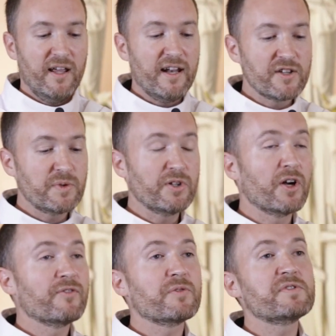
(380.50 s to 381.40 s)
And as we
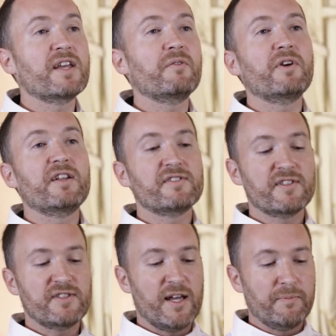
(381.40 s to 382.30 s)
learn from Saint Rita's
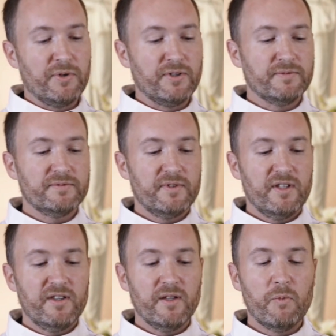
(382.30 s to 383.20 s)
example,
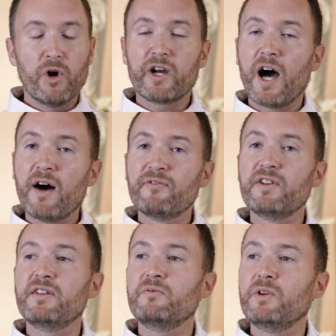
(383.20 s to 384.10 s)
the more
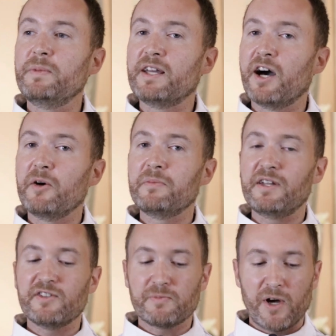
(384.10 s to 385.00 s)
confident we become
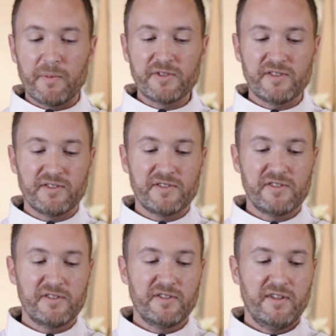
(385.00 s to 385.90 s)
in his
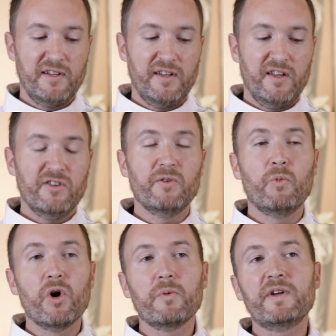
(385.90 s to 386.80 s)
promises, the
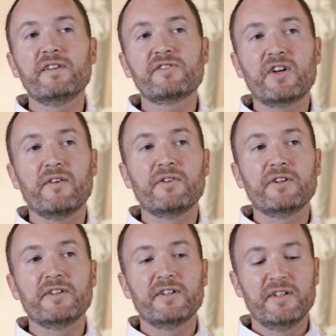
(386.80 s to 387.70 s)
more we discover